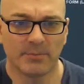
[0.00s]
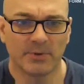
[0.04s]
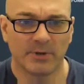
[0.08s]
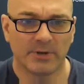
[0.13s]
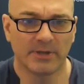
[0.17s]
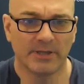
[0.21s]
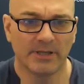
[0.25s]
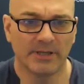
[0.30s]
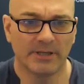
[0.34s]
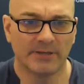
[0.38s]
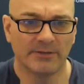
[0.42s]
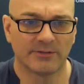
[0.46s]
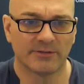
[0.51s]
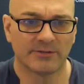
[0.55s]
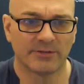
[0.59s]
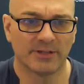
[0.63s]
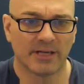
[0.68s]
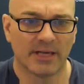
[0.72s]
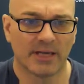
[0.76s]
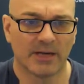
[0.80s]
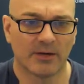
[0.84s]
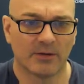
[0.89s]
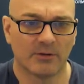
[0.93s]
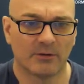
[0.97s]
But he's
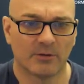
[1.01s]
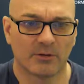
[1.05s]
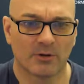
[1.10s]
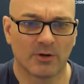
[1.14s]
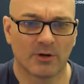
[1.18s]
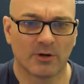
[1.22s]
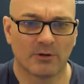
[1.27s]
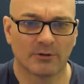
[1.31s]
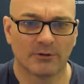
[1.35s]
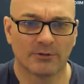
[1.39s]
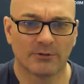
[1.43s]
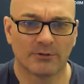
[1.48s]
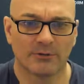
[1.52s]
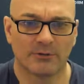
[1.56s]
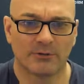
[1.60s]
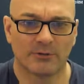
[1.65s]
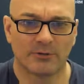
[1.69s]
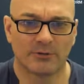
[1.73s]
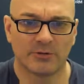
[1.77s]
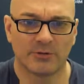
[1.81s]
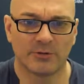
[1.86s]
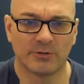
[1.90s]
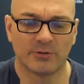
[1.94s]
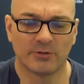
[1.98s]
now gone
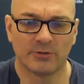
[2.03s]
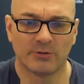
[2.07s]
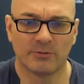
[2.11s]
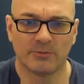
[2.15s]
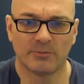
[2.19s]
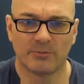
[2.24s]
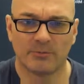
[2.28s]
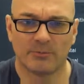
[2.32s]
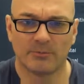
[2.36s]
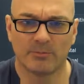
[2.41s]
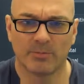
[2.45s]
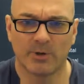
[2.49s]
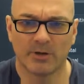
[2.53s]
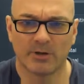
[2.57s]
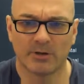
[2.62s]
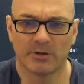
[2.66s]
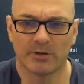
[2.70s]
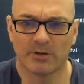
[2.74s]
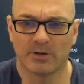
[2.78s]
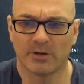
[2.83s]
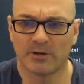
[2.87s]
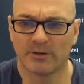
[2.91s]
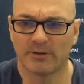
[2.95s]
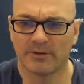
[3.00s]
to
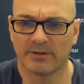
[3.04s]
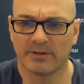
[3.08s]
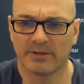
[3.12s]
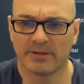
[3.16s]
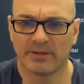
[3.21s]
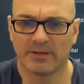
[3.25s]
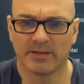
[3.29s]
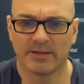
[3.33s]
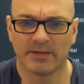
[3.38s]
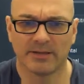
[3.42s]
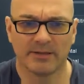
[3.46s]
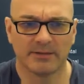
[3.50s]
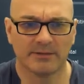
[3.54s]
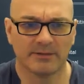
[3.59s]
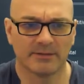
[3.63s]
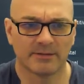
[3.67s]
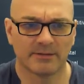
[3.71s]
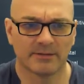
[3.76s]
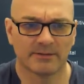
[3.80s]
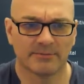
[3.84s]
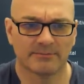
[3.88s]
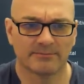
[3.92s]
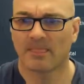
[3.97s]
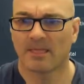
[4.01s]
Monaco, I think it
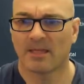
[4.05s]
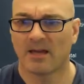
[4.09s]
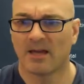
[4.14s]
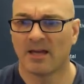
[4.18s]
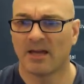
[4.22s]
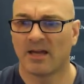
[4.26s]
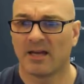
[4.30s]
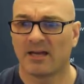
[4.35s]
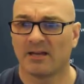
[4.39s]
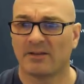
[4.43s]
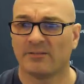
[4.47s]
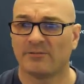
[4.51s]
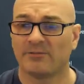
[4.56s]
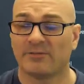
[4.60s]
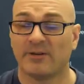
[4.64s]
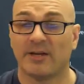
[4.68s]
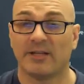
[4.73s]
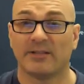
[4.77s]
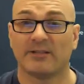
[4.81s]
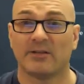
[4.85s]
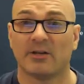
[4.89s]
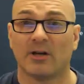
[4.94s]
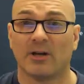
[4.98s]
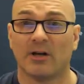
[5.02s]
is uh, for
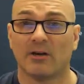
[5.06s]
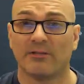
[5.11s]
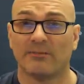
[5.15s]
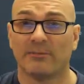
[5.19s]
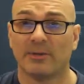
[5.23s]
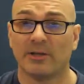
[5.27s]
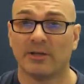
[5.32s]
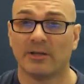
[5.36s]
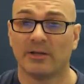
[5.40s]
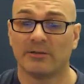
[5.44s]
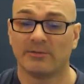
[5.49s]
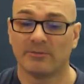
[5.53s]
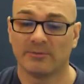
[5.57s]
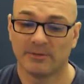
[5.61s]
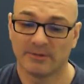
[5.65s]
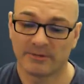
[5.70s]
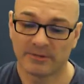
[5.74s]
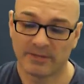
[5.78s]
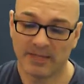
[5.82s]
eight and a half million.